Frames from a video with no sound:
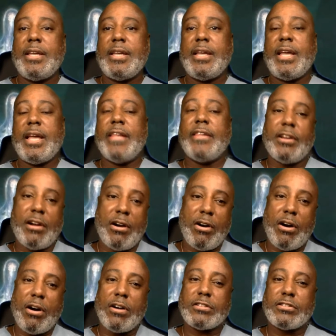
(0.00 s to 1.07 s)
And there are
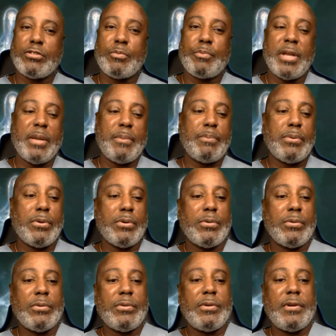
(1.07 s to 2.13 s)
also people
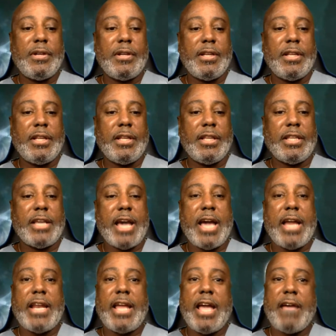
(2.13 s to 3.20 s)

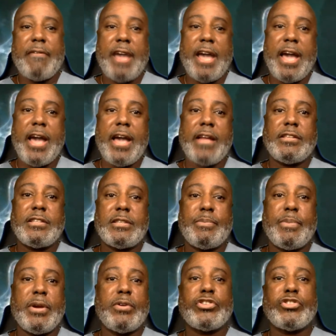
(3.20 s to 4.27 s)
that have had
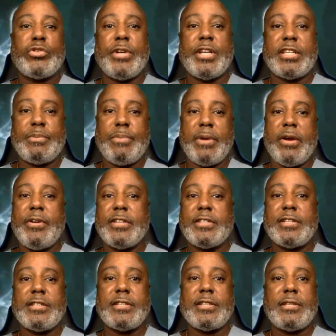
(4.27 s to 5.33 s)
spiritual
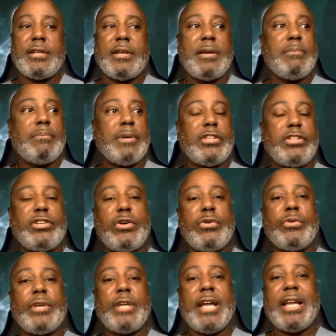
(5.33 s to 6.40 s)
experiences but
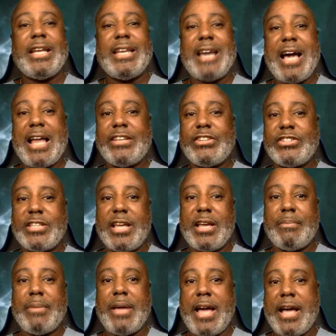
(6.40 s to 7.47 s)
don't acknowledge
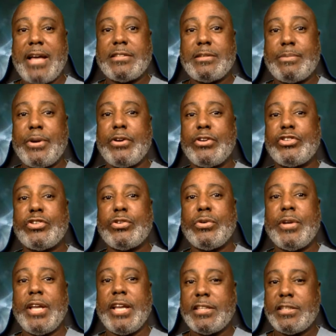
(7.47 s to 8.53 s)
them as spiritual
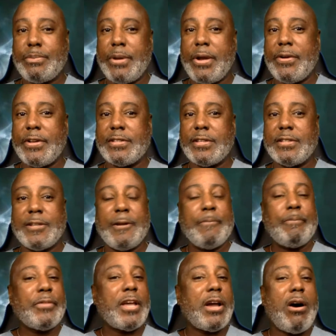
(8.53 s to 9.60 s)
experiences.
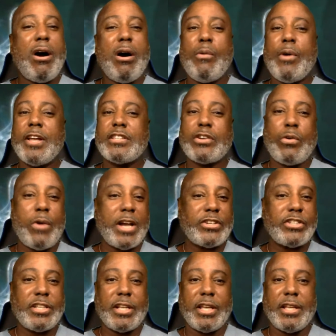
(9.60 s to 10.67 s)
They always
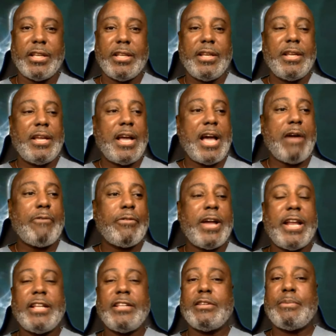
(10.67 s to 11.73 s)
question it. I've ran
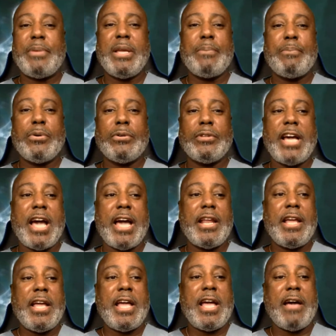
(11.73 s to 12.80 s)
into people
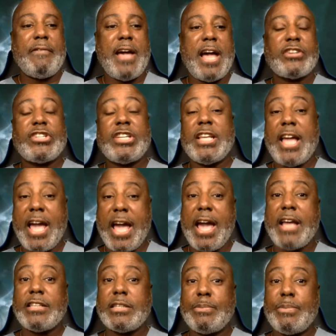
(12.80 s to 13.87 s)
that have actually
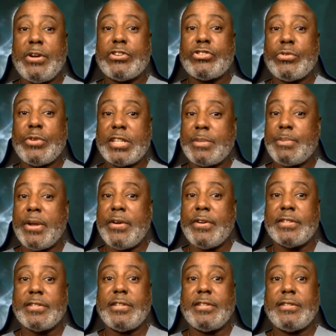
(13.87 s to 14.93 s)
had spiritual
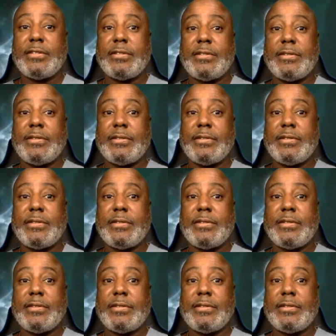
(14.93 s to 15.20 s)
experiences